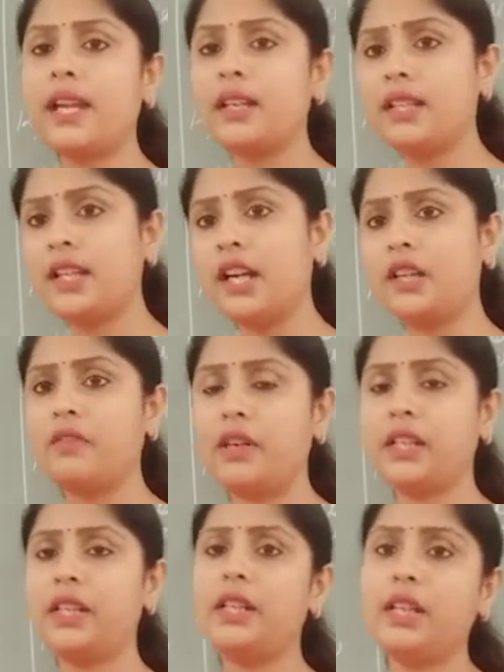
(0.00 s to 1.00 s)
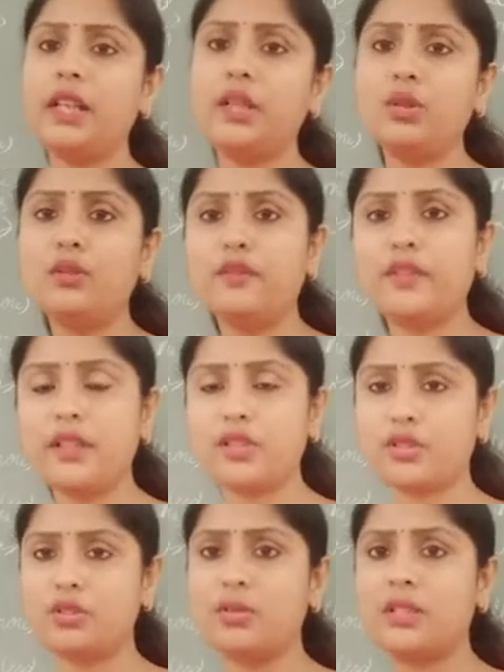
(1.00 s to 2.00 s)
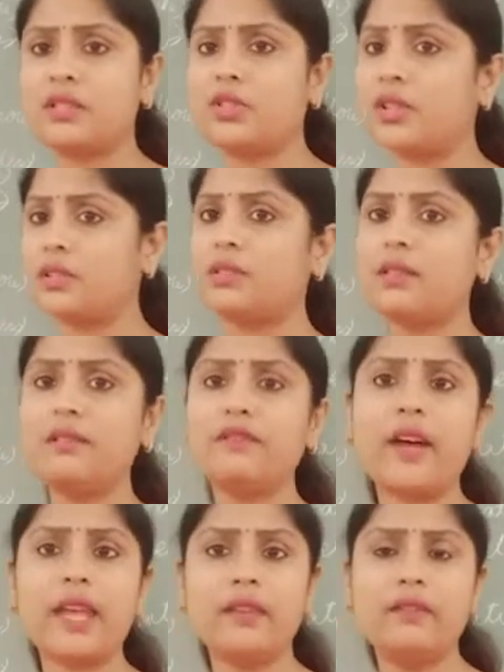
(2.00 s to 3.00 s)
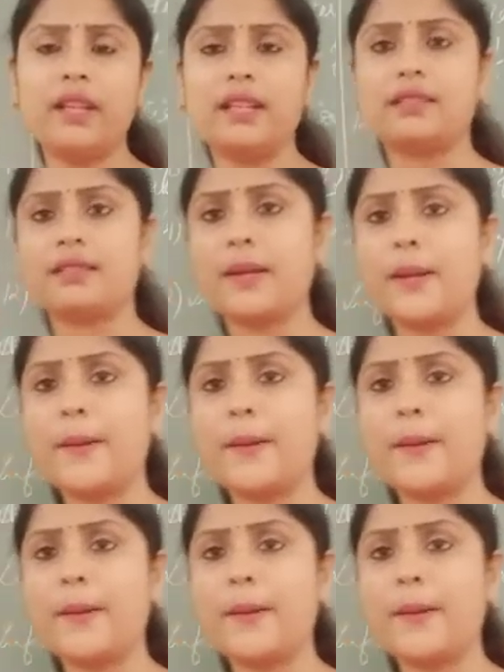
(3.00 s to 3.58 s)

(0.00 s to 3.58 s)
getting converted into finished goods just in 5 days,